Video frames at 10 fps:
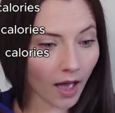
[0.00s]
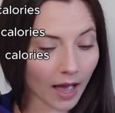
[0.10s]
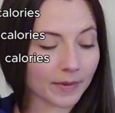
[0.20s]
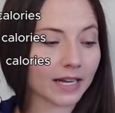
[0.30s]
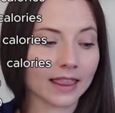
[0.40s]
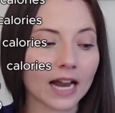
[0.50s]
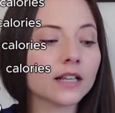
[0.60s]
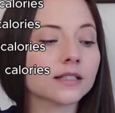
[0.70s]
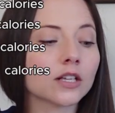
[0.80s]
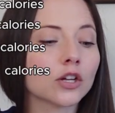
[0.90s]
I mean, that
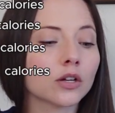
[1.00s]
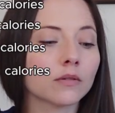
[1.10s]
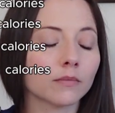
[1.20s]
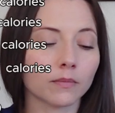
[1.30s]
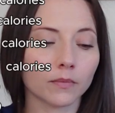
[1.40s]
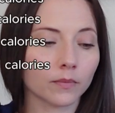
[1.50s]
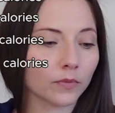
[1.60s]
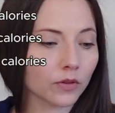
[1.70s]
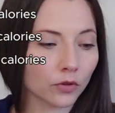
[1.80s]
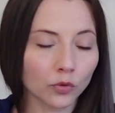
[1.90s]
is
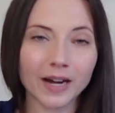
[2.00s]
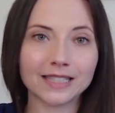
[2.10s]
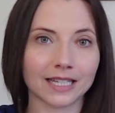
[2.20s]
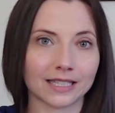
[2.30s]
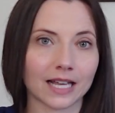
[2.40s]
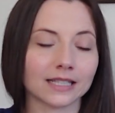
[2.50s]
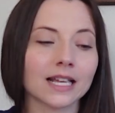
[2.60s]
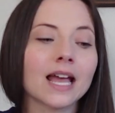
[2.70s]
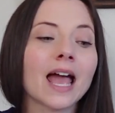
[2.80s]
great success.